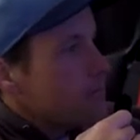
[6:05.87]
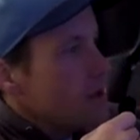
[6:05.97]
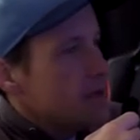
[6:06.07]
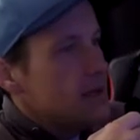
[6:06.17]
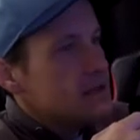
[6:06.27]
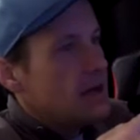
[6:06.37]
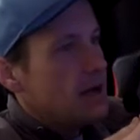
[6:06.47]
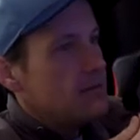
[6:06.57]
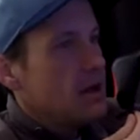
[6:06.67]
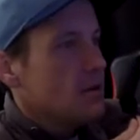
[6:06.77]
It doesn't
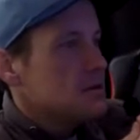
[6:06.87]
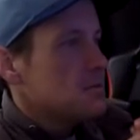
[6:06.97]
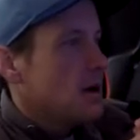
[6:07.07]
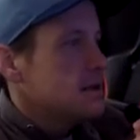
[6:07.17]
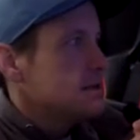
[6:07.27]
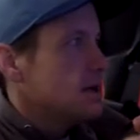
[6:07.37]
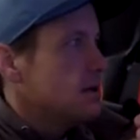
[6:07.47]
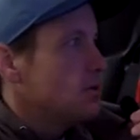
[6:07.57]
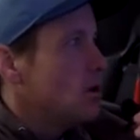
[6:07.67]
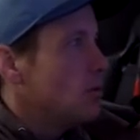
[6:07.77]
have yellow spots like a
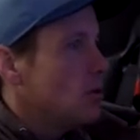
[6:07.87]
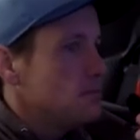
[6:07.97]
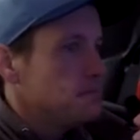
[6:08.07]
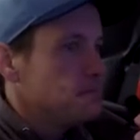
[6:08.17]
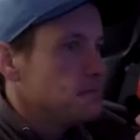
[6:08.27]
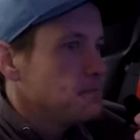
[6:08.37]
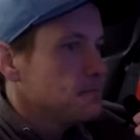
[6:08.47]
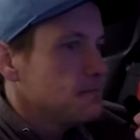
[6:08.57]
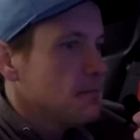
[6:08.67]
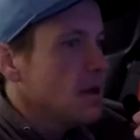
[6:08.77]
normal.
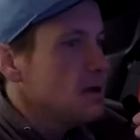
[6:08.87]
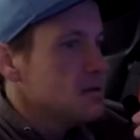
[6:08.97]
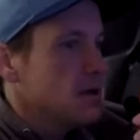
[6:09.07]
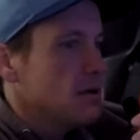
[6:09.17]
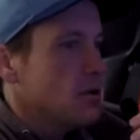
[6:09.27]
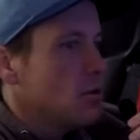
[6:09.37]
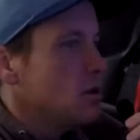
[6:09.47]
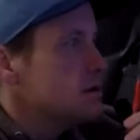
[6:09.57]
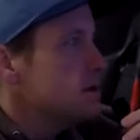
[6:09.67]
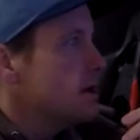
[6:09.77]
Here's what a normal
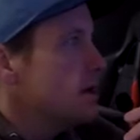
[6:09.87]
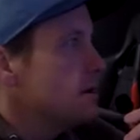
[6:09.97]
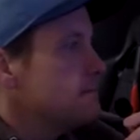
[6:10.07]
looks like.